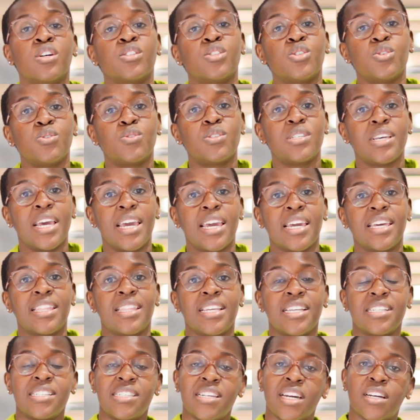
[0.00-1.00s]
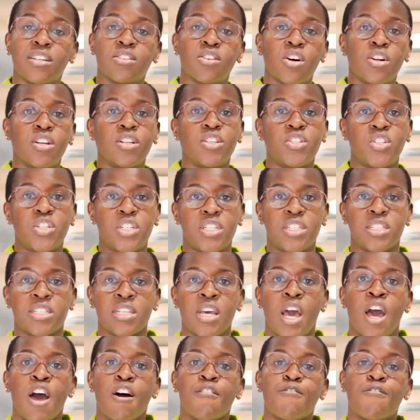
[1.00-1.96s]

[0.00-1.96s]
to take these technologies